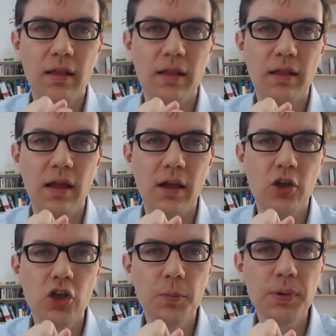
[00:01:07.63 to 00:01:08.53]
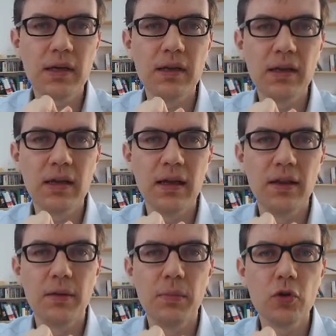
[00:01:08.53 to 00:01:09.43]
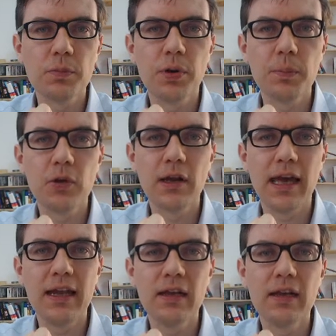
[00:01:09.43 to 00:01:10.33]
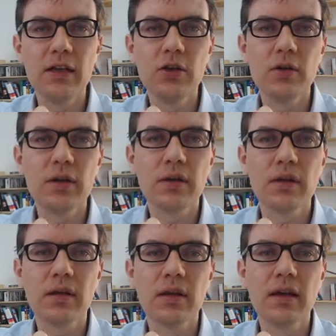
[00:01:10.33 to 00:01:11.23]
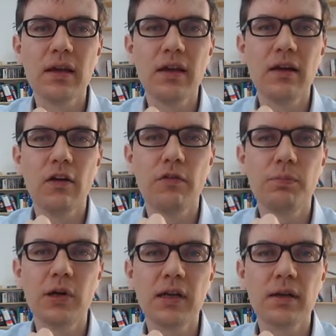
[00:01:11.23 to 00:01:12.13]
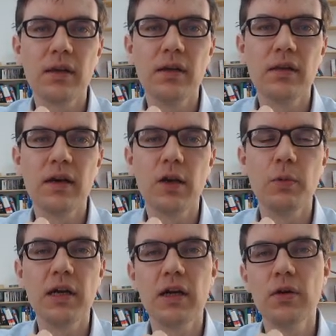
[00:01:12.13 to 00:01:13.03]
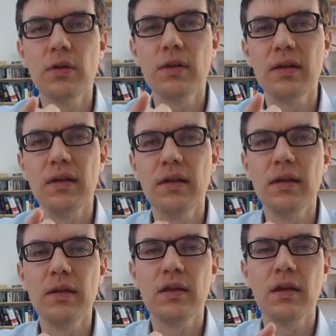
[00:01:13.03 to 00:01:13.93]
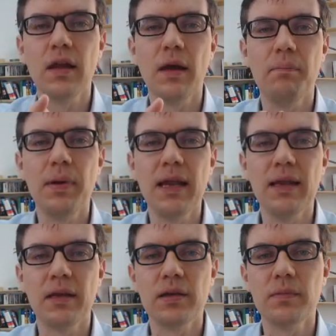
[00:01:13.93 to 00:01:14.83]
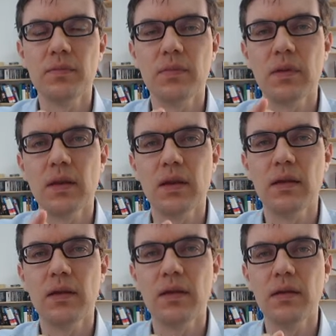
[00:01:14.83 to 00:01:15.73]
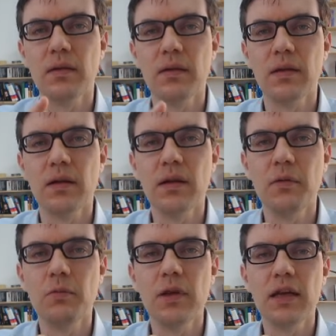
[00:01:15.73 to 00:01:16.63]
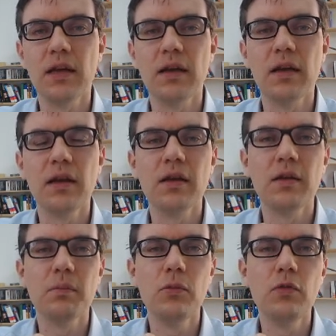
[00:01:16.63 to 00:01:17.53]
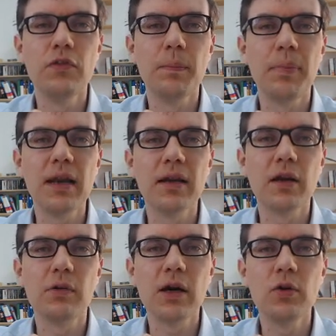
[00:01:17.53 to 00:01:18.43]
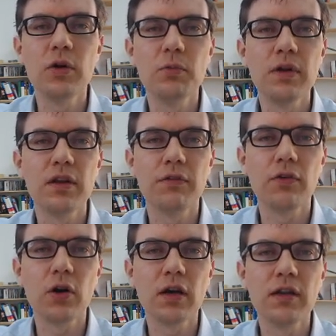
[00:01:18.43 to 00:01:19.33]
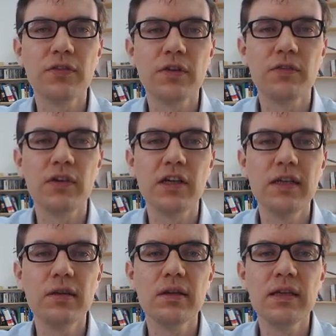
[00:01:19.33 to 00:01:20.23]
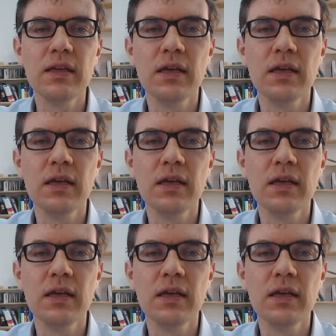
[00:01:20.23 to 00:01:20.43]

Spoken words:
A typical and the most popular handling units of product inside a warehouse is a pallet. We can move a pallet around with a forklift very easily,